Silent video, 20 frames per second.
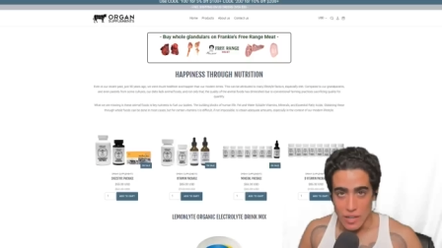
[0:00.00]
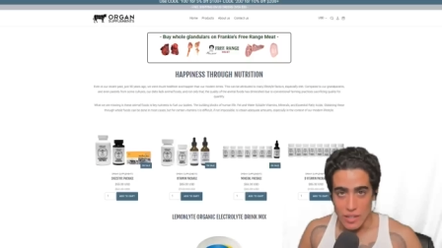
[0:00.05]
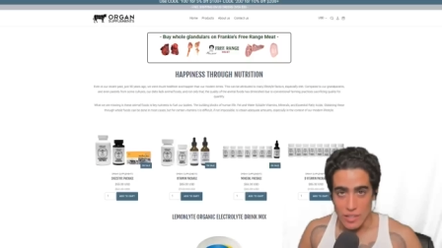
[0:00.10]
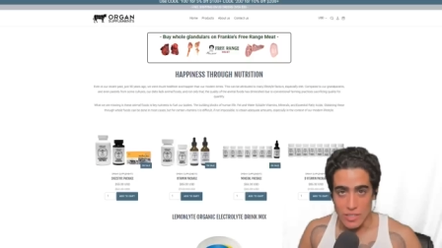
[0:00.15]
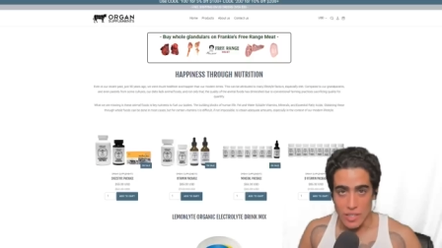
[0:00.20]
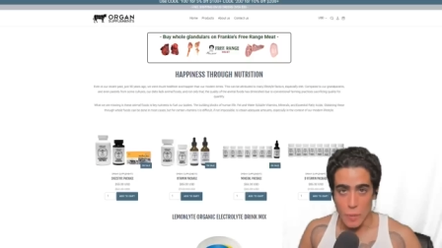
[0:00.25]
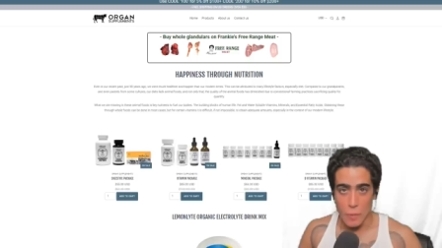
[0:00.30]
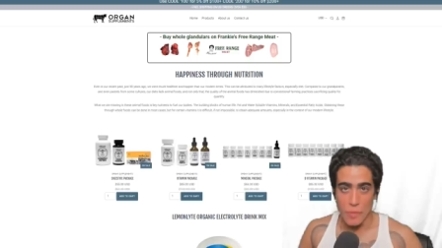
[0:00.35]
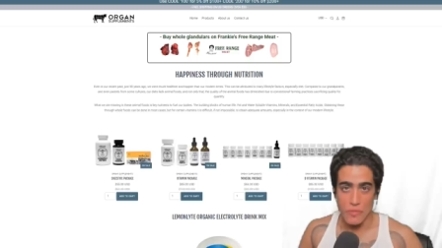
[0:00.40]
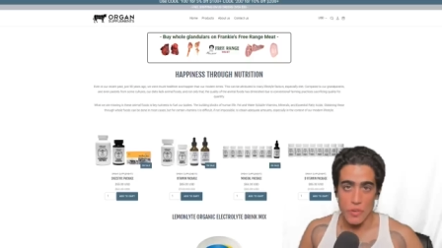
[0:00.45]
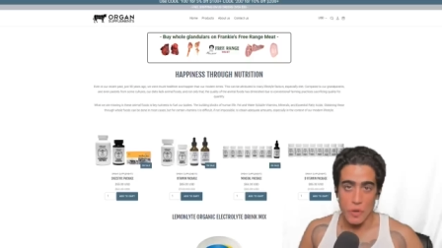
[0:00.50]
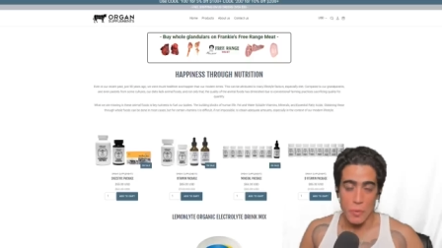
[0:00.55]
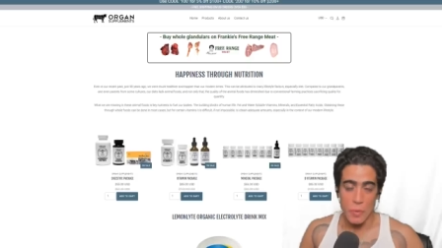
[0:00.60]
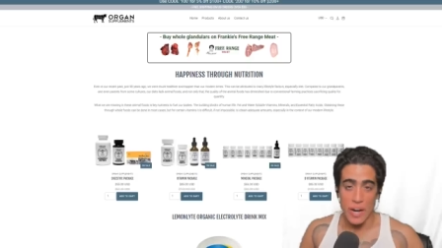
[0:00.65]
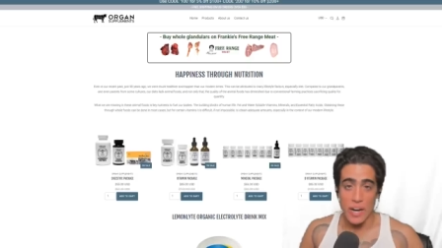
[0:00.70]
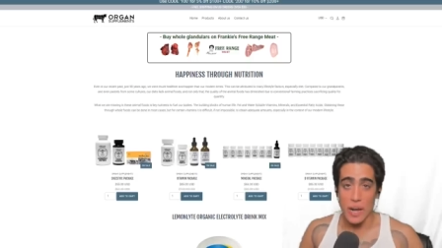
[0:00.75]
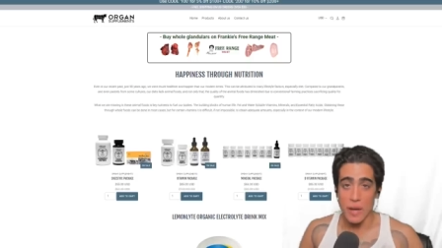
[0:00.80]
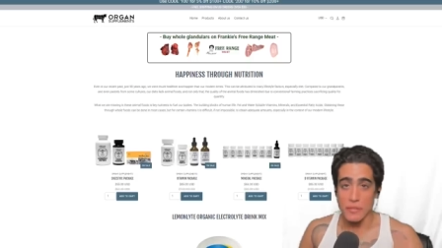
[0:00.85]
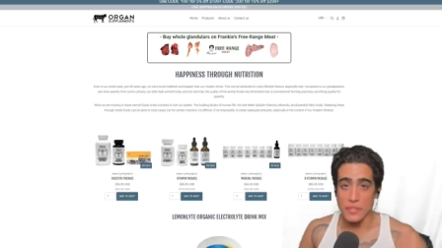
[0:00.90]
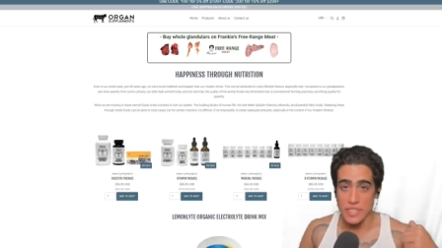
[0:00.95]
Some of you
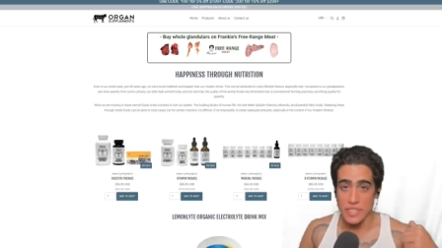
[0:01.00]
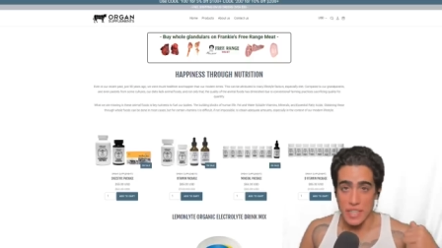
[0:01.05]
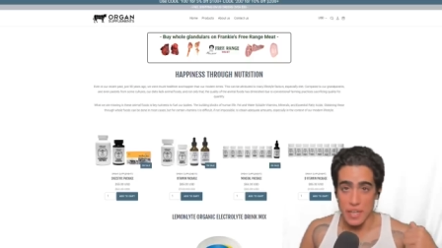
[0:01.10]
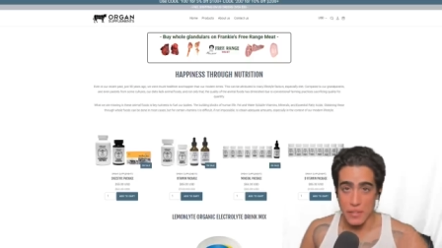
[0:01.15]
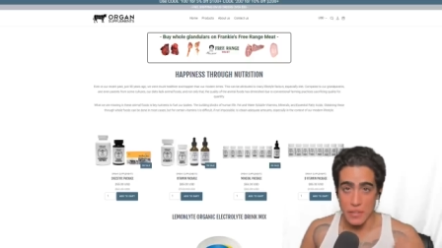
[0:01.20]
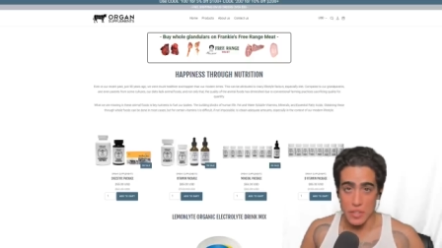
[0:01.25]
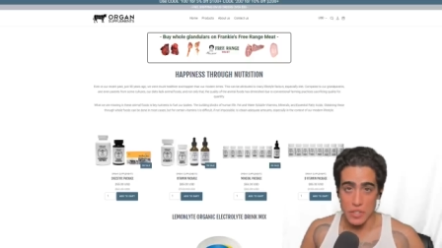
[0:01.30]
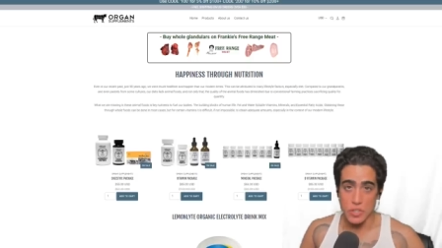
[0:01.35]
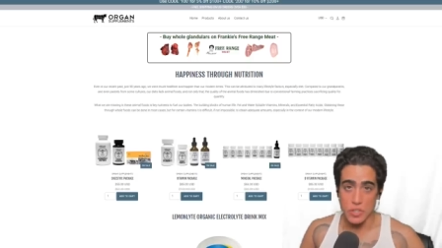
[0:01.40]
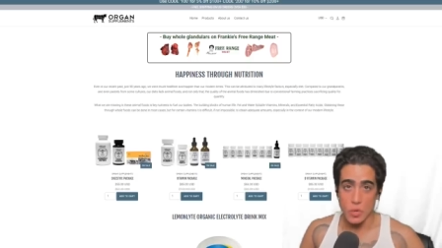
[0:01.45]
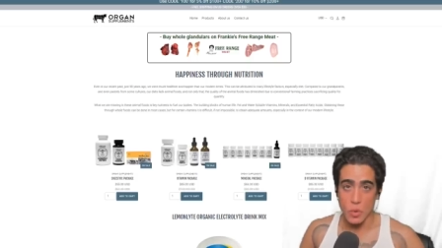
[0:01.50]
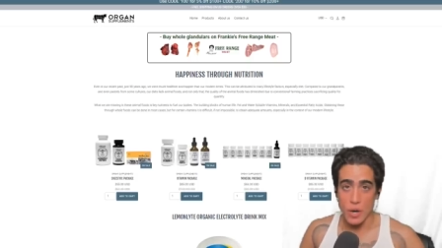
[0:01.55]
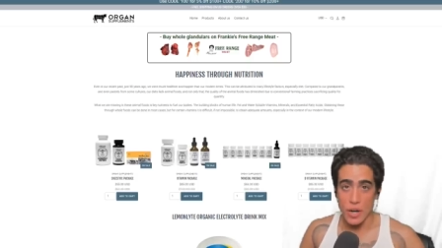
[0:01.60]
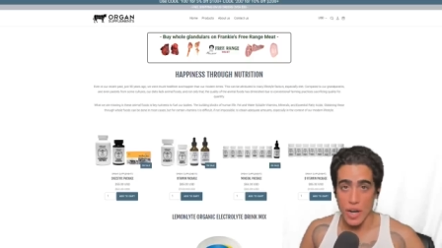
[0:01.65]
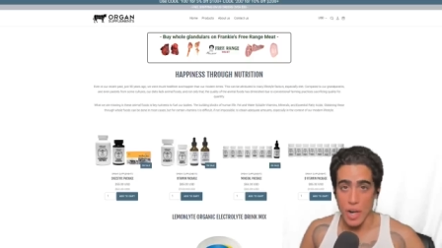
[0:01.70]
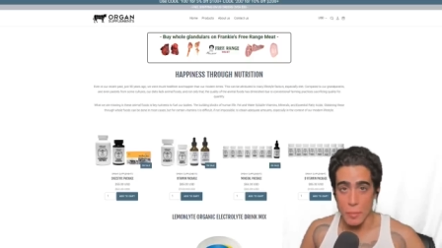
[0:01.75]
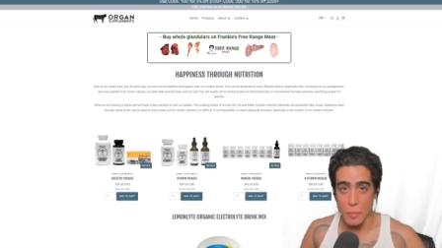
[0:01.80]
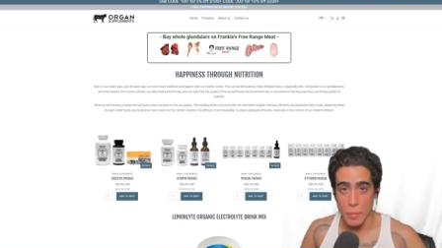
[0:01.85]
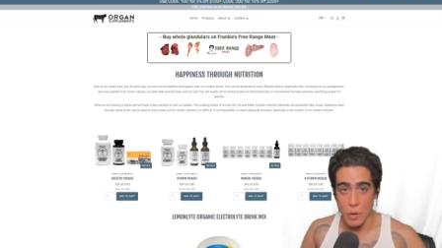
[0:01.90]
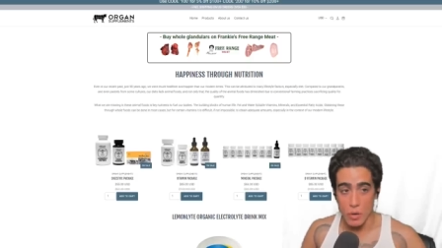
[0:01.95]
might have seen the short
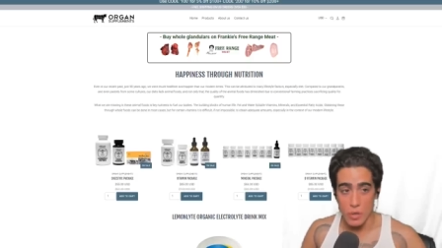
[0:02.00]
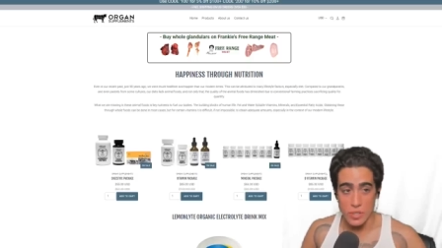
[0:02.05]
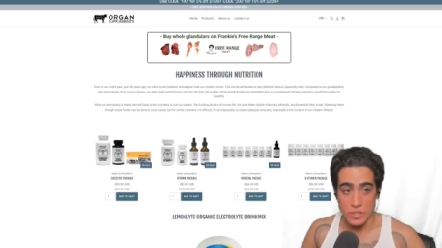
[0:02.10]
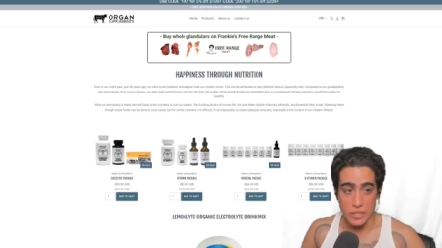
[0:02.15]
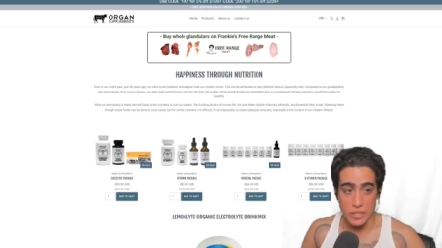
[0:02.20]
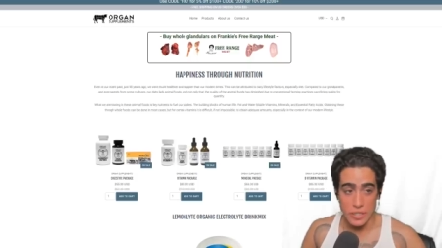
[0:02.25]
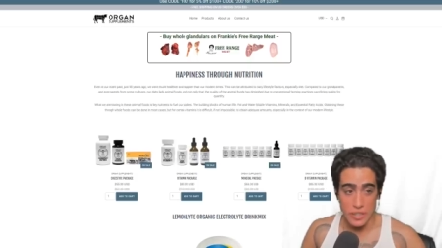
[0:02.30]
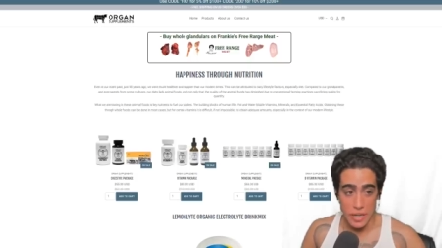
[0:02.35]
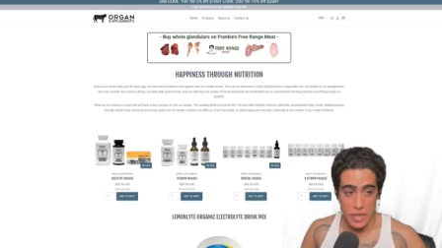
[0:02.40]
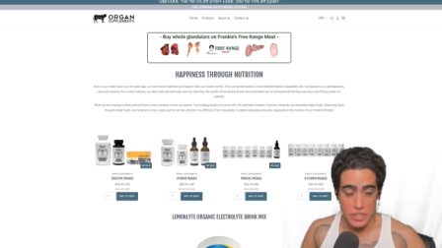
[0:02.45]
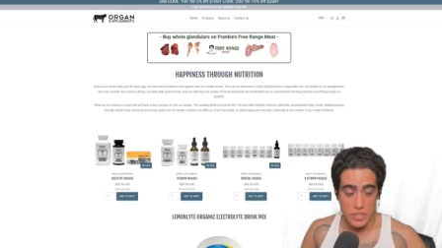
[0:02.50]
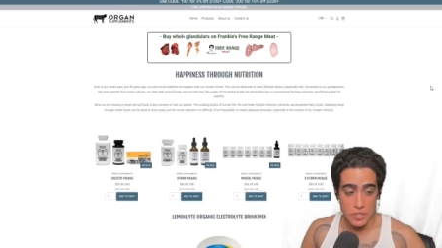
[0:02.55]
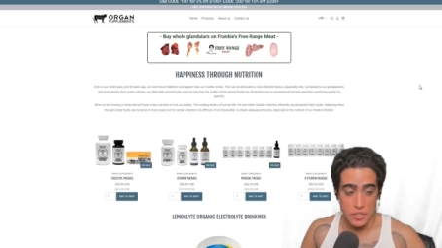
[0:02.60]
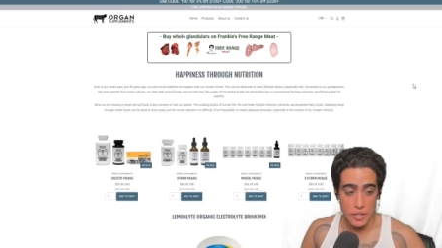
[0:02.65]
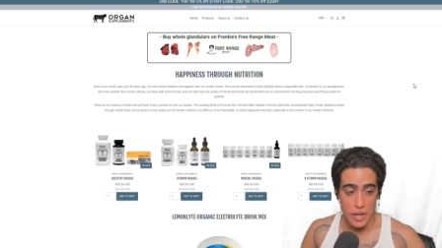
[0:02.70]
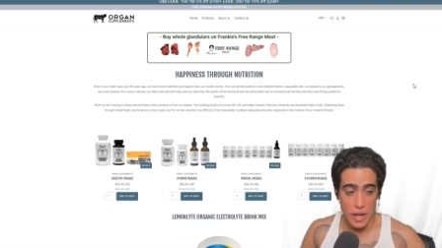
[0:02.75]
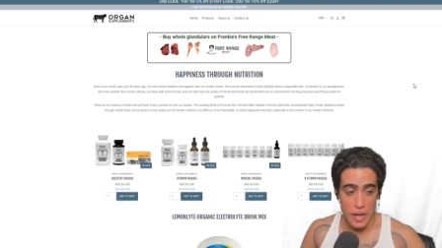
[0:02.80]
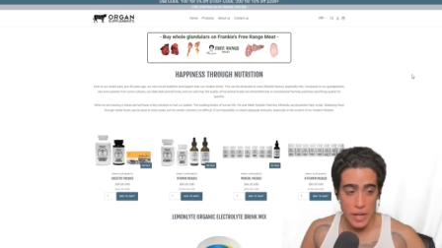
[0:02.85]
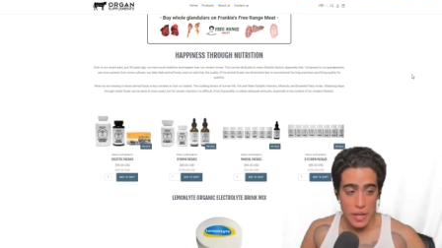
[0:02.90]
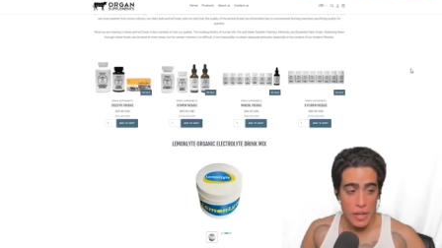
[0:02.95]
I posted
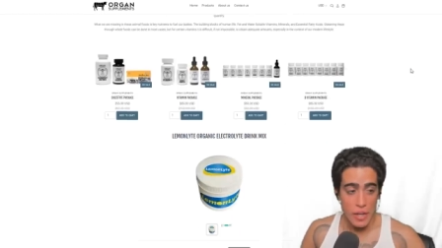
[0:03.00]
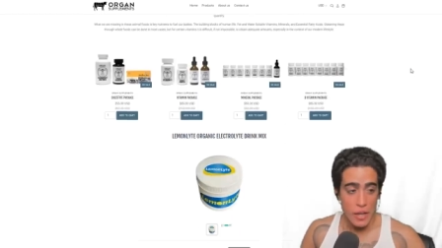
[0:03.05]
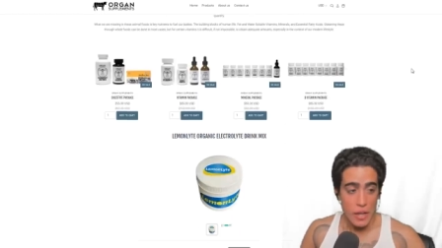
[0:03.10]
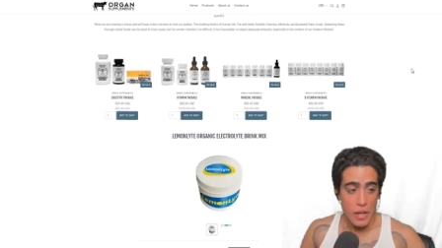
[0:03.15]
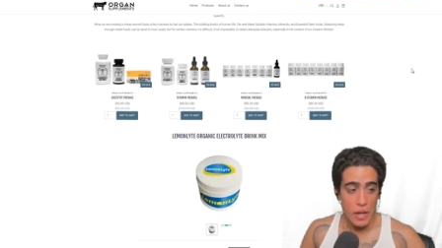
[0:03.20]
yesterday.